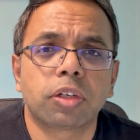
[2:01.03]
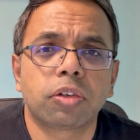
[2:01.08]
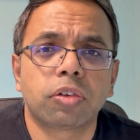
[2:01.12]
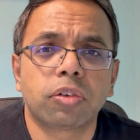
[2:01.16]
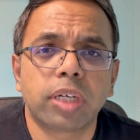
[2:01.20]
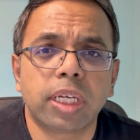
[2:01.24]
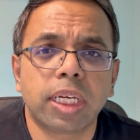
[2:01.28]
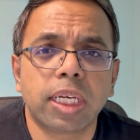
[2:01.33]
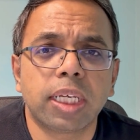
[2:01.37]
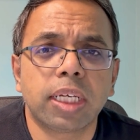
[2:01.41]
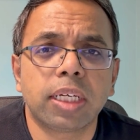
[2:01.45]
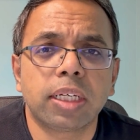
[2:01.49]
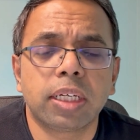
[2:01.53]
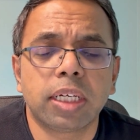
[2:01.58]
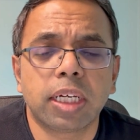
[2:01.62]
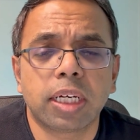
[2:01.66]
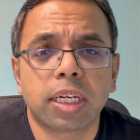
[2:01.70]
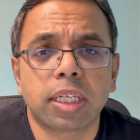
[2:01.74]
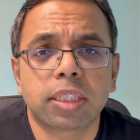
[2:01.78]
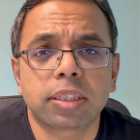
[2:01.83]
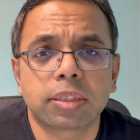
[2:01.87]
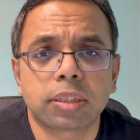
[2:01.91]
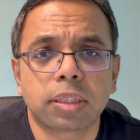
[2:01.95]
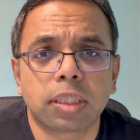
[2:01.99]
training
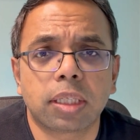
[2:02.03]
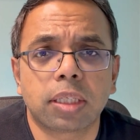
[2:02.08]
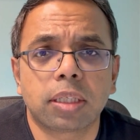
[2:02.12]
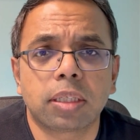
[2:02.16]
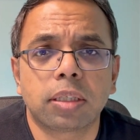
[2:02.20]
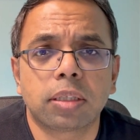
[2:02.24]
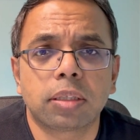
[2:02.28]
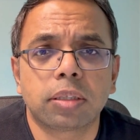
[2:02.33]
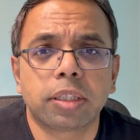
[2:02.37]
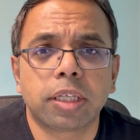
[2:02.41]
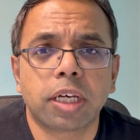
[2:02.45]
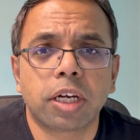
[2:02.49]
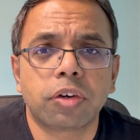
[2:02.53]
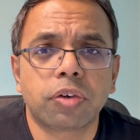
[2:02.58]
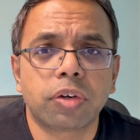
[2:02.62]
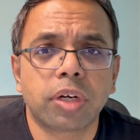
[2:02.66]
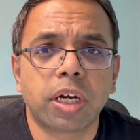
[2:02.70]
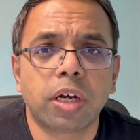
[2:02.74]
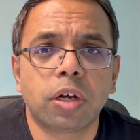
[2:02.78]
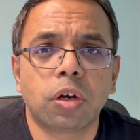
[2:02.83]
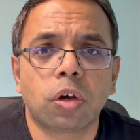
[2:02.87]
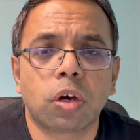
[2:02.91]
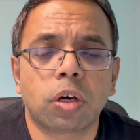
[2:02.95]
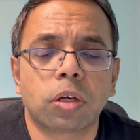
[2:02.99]
data set they are
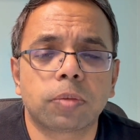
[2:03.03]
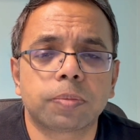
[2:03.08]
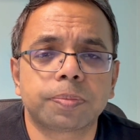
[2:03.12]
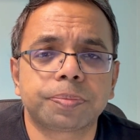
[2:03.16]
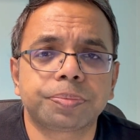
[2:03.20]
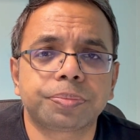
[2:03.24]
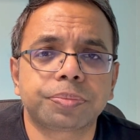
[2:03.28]
trained on.